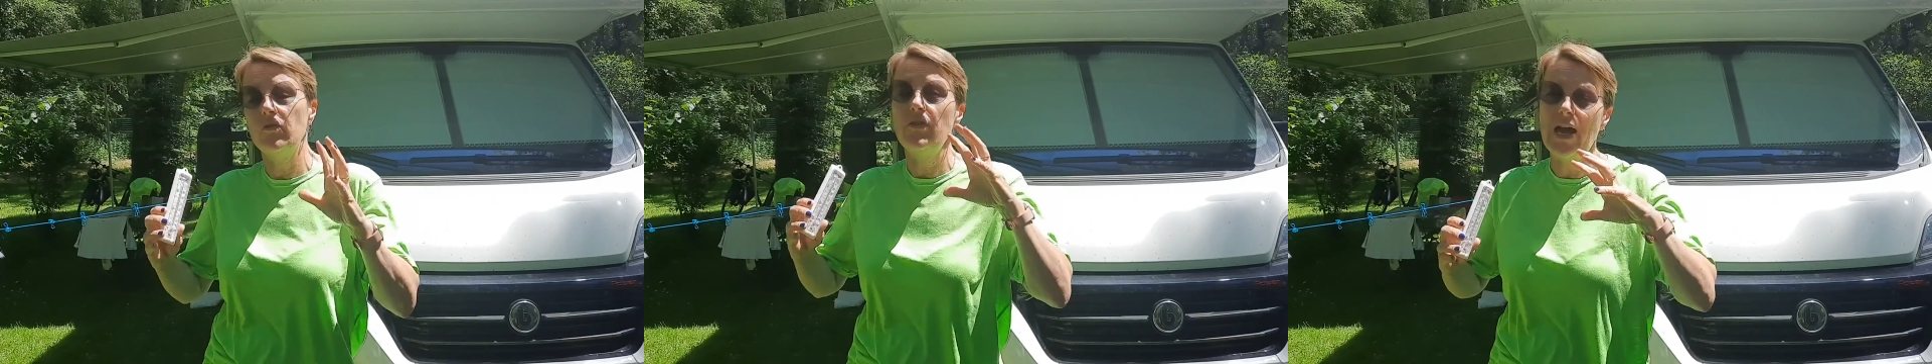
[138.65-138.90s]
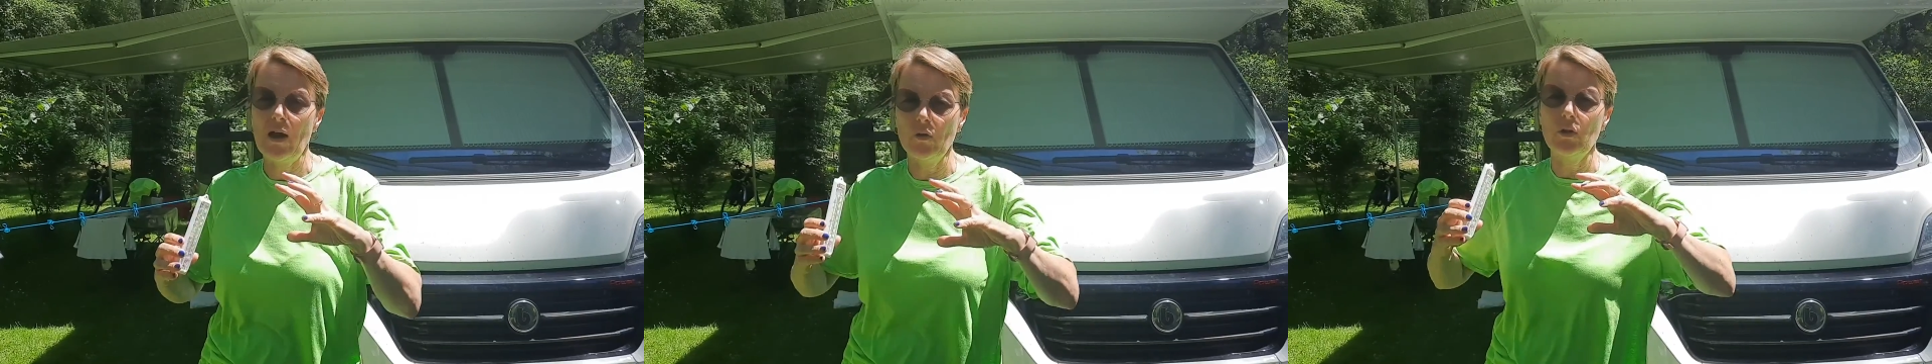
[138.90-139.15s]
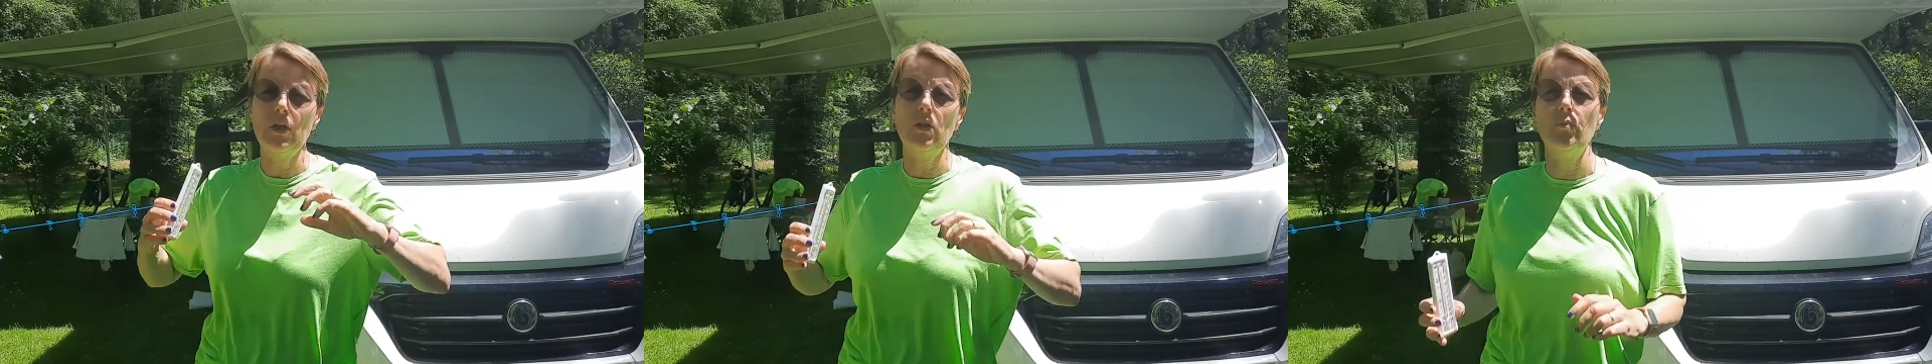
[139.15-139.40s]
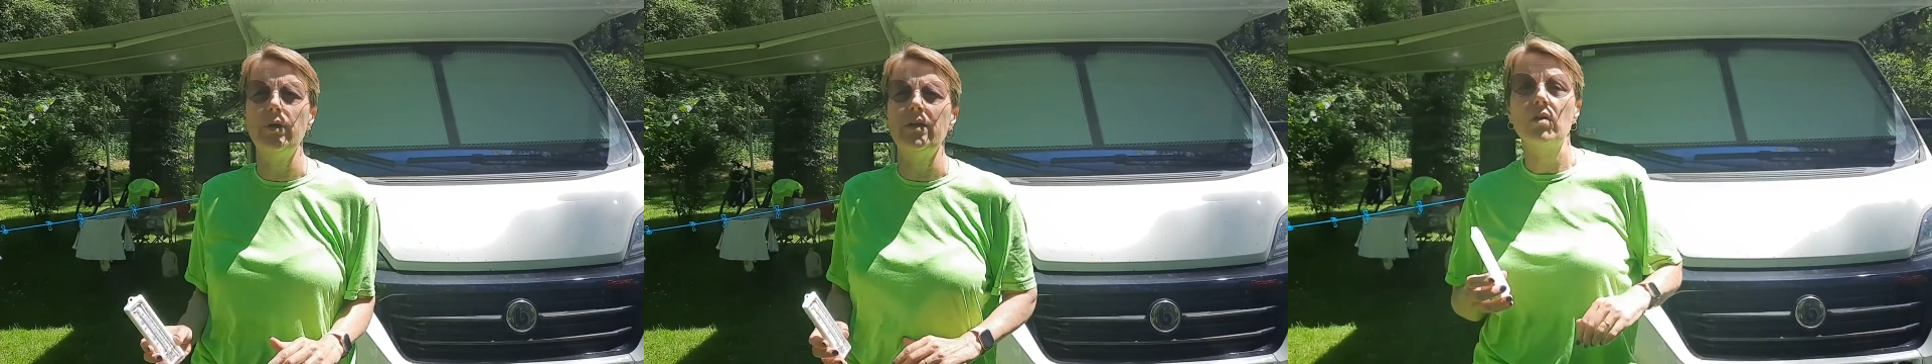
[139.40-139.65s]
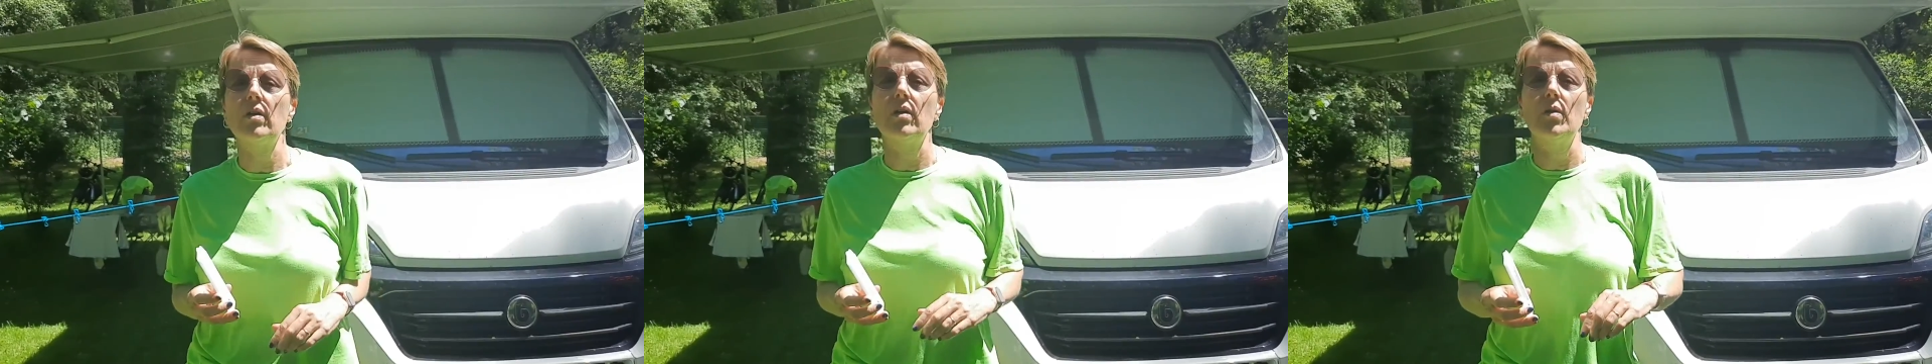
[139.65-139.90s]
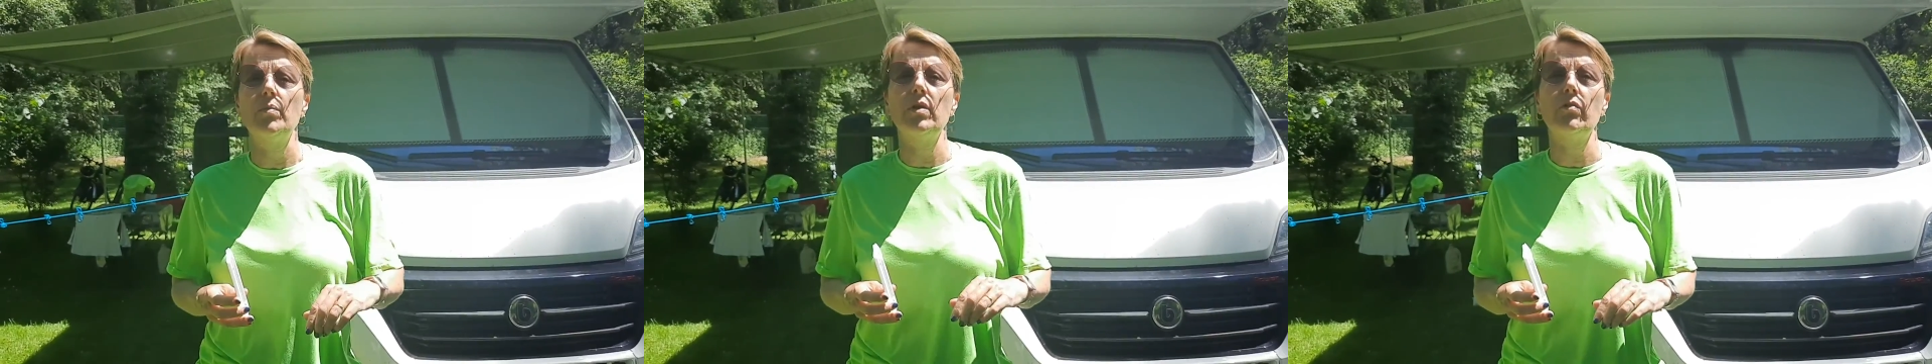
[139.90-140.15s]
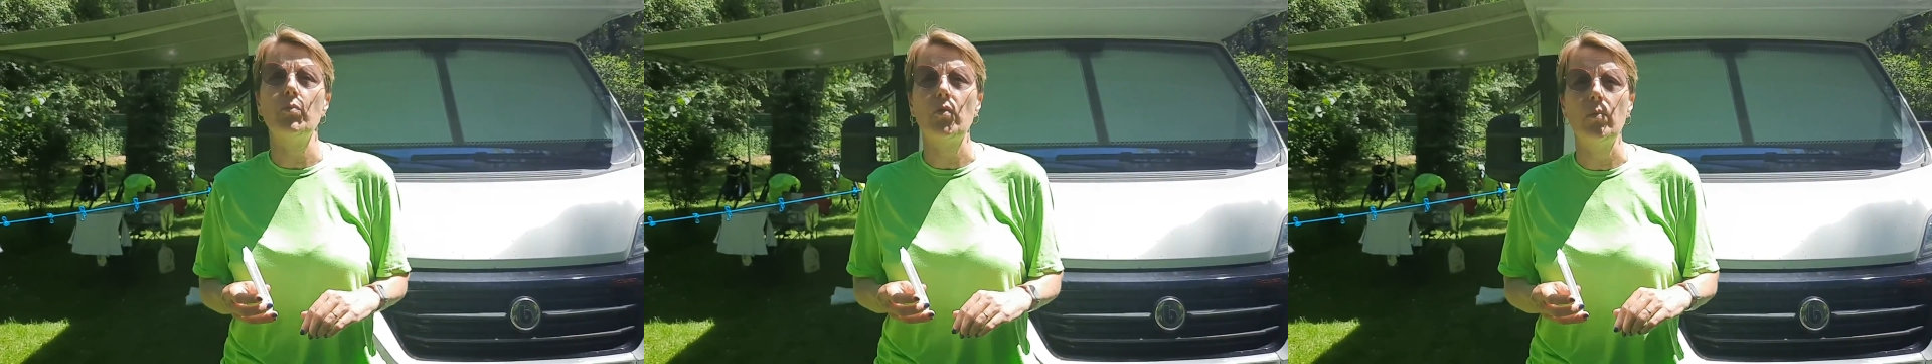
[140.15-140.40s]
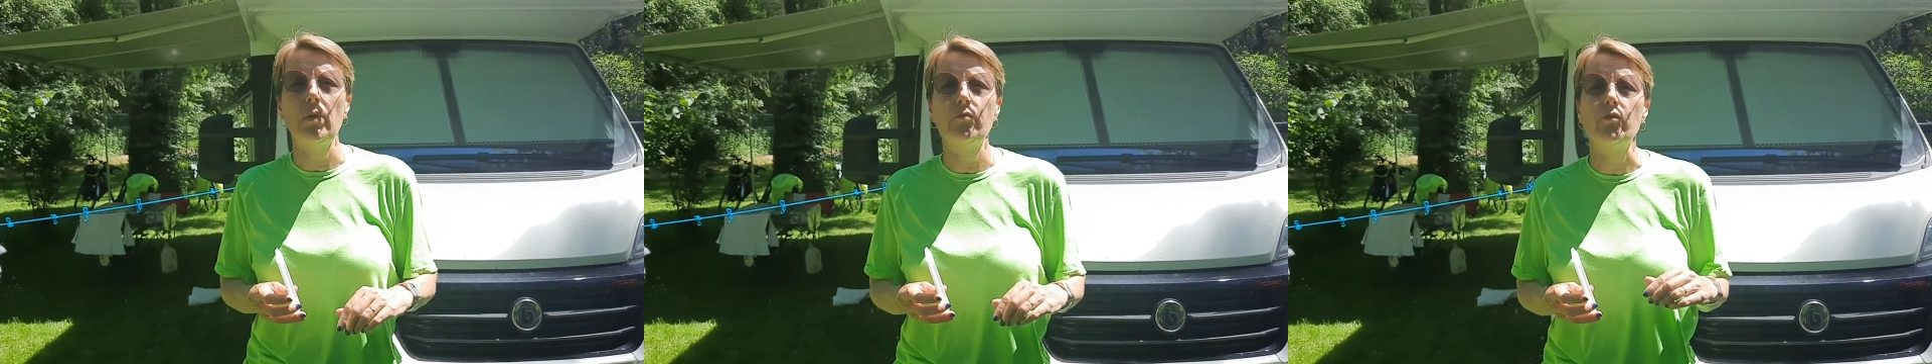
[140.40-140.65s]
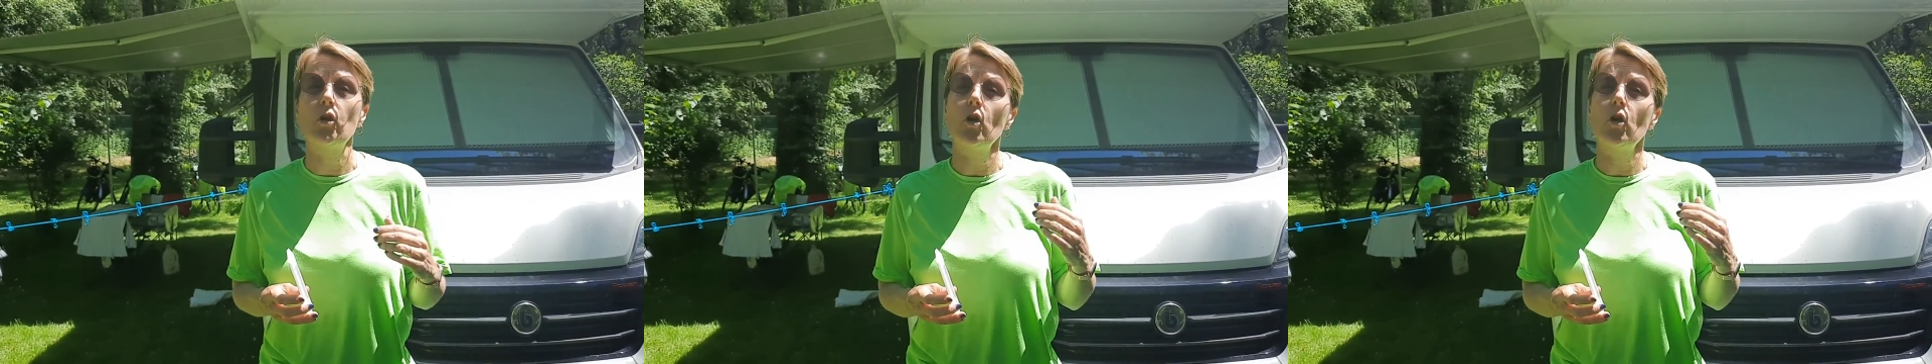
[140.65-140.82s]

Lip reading: down a little bit. A bit of a problem for a